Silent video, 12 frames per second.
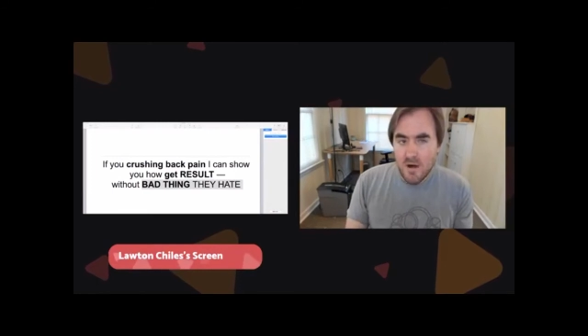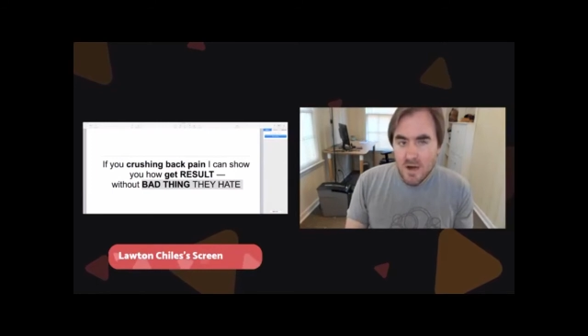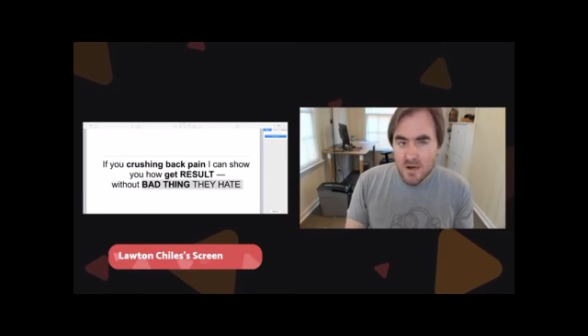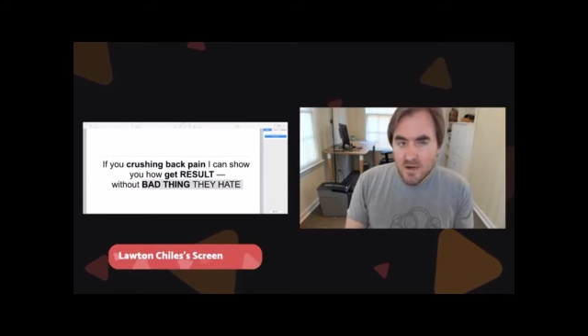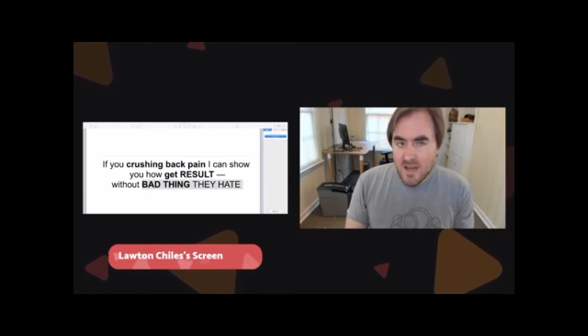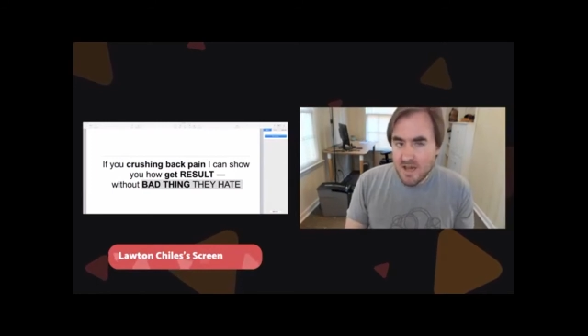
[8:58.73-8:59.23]

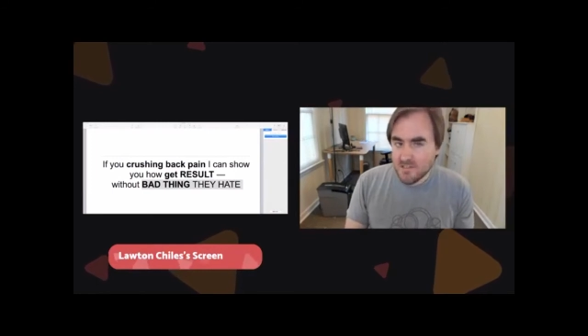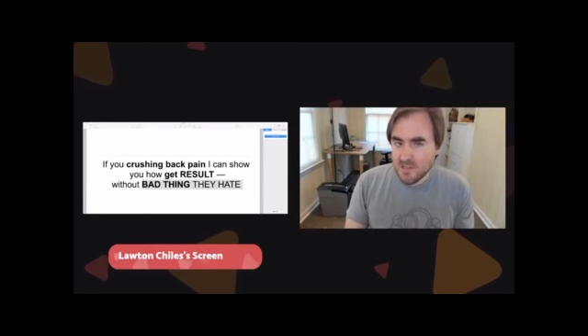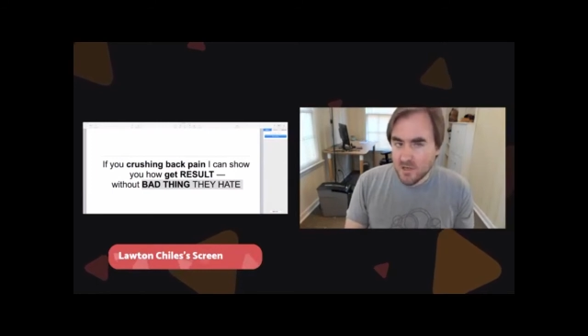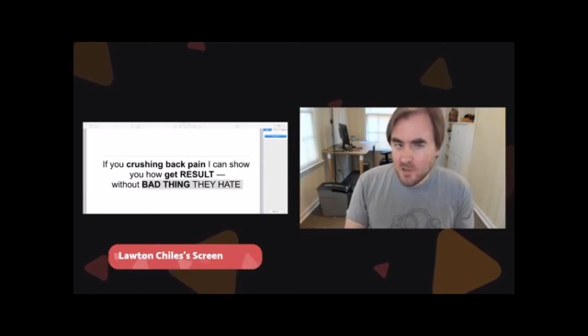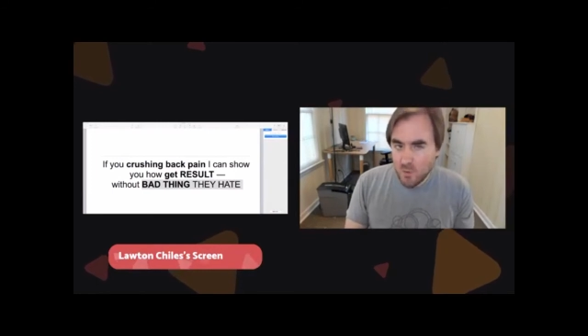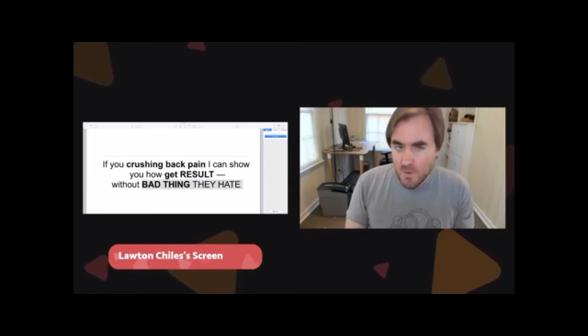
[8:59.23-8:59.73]

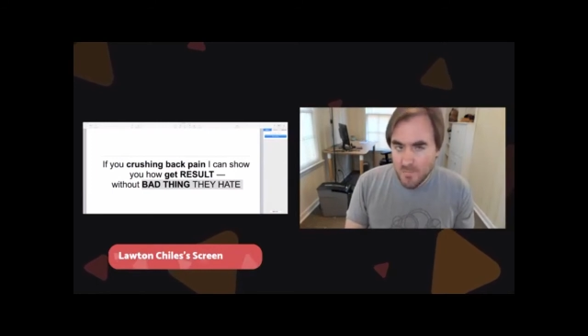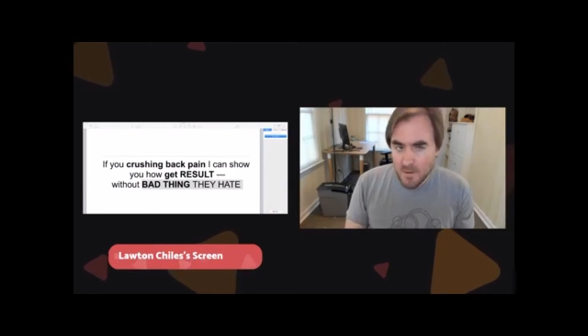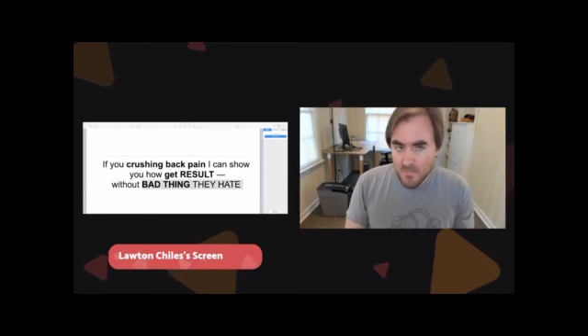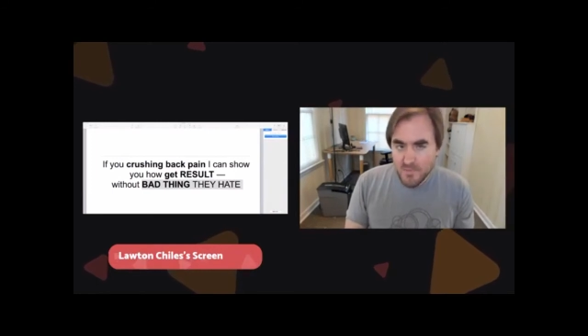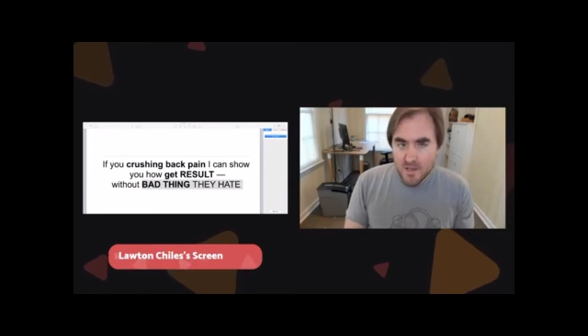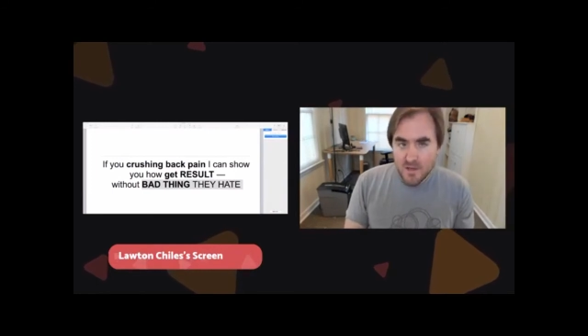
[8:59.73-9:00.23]
podcasting
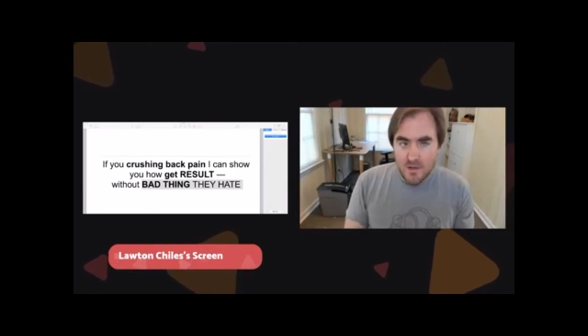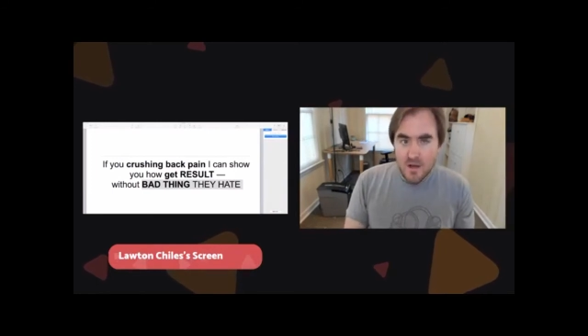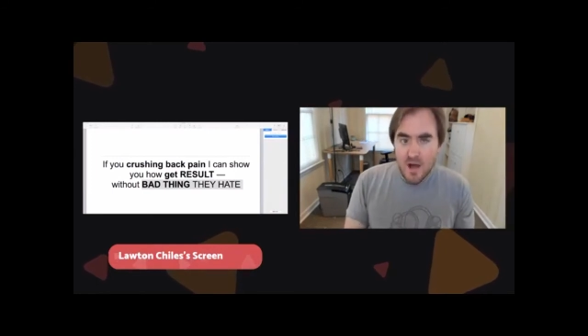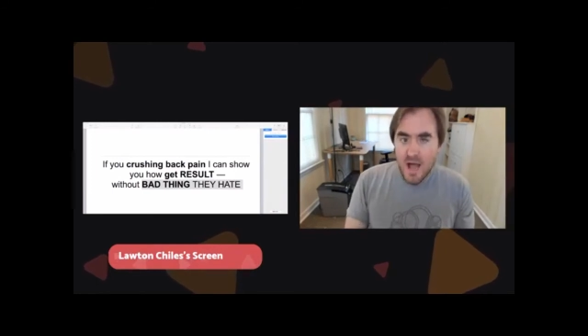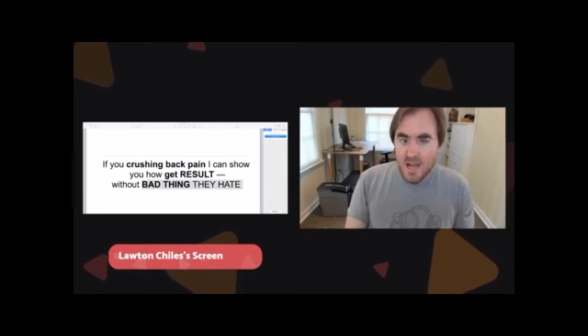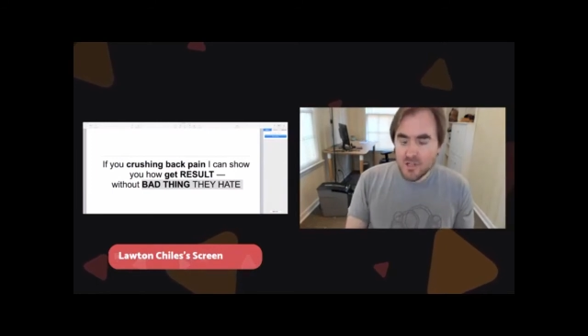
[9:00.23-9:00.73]
equipment,
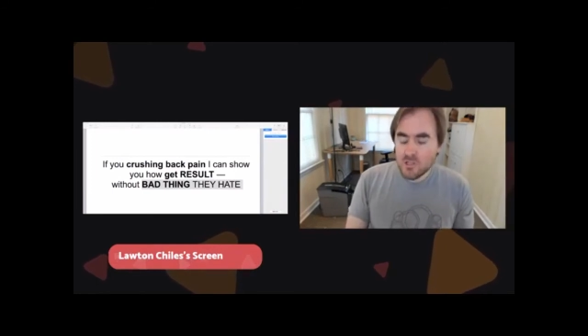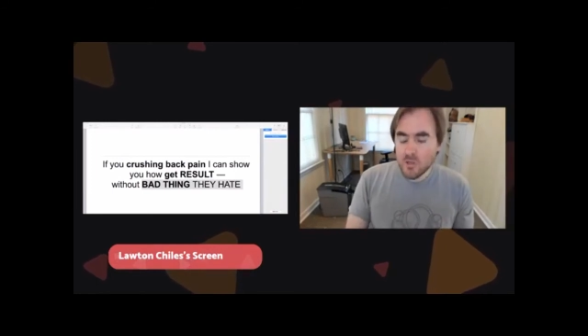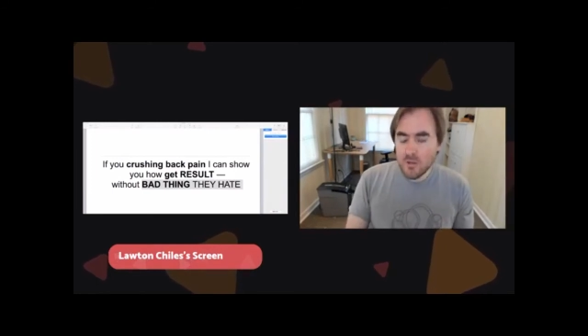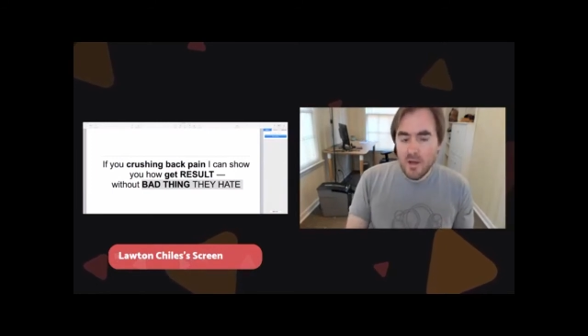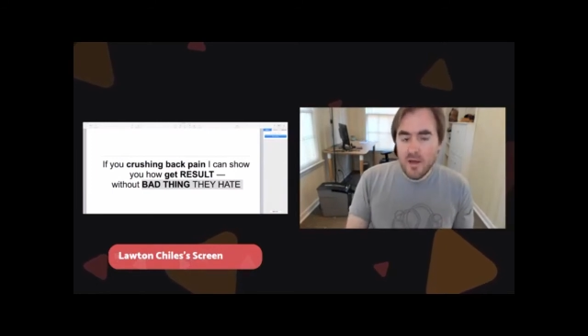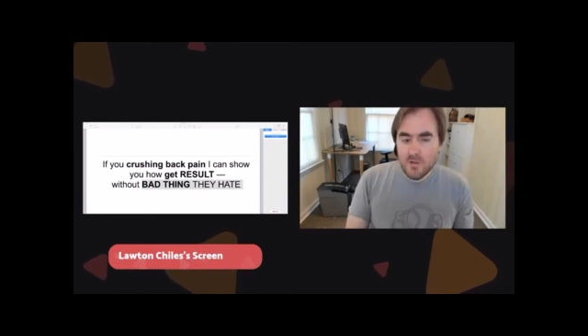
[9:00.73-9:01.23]
I can
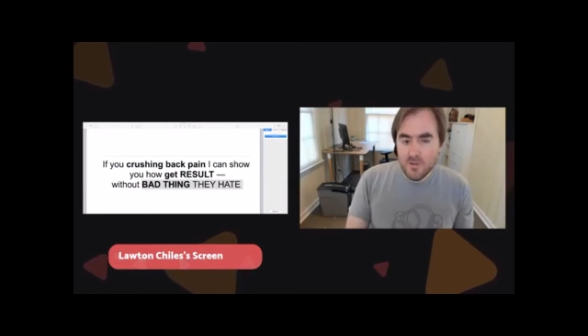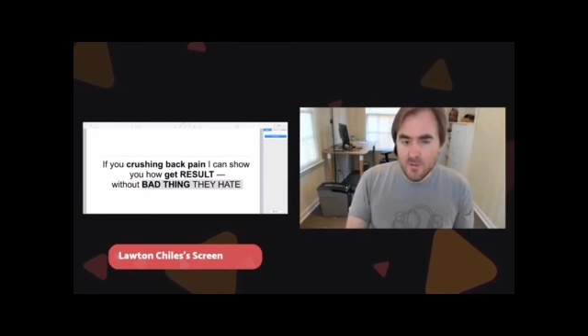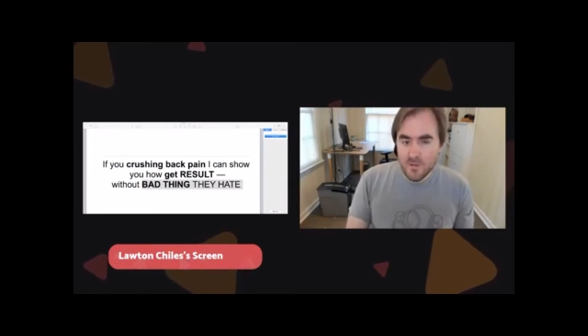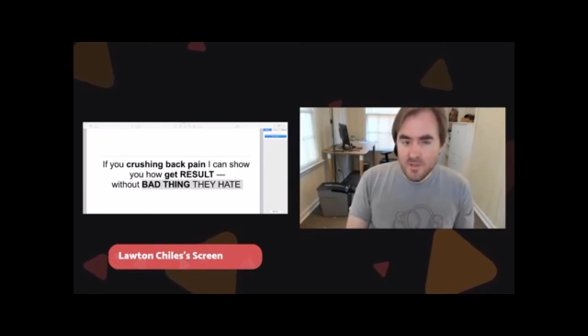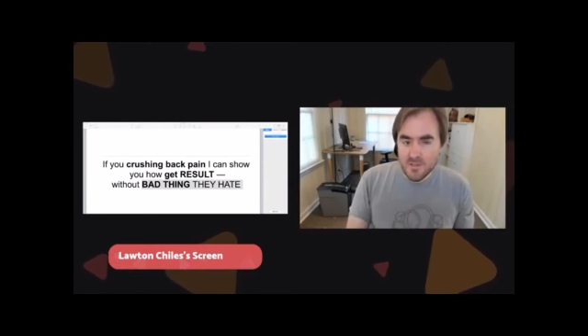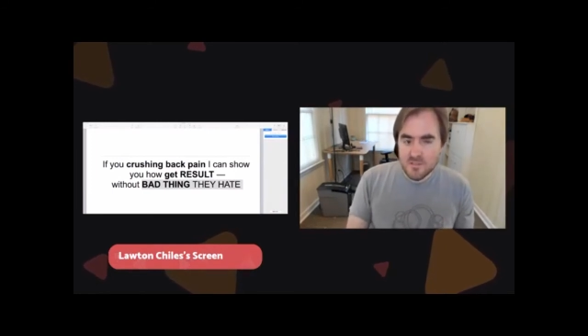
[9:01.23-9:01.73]
show you how to do
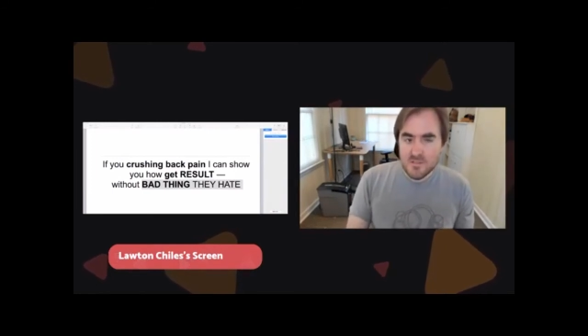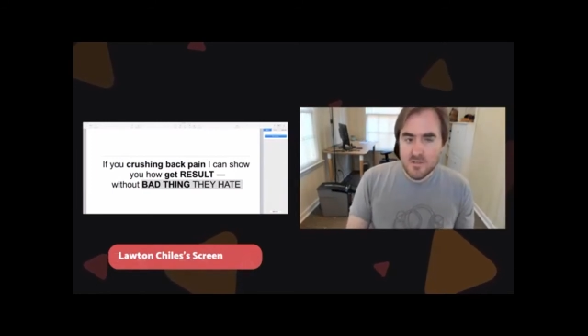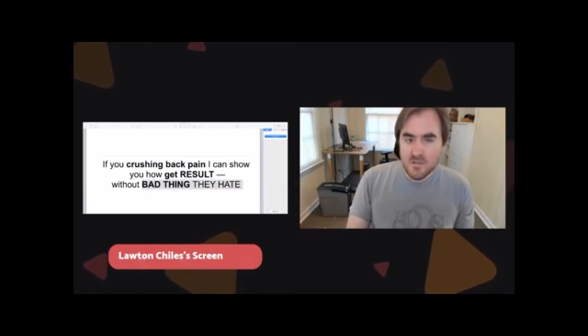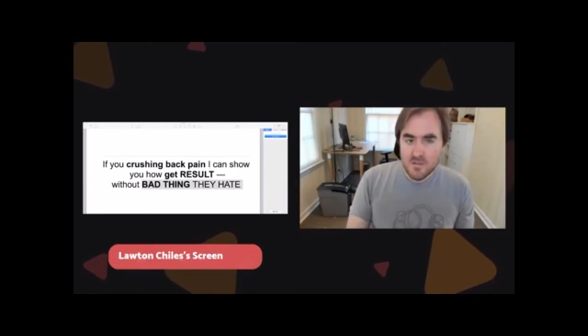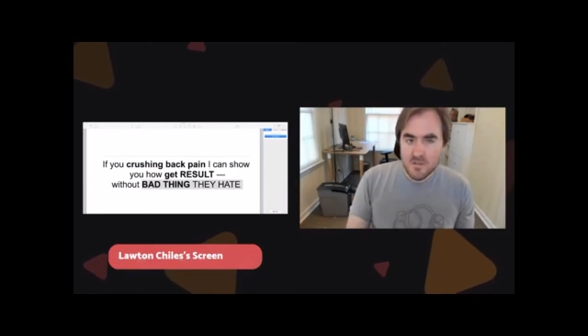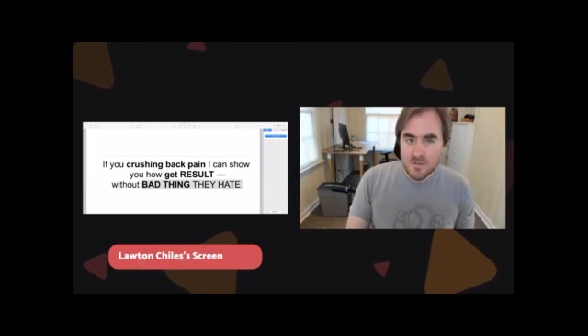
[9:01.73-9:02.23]
this,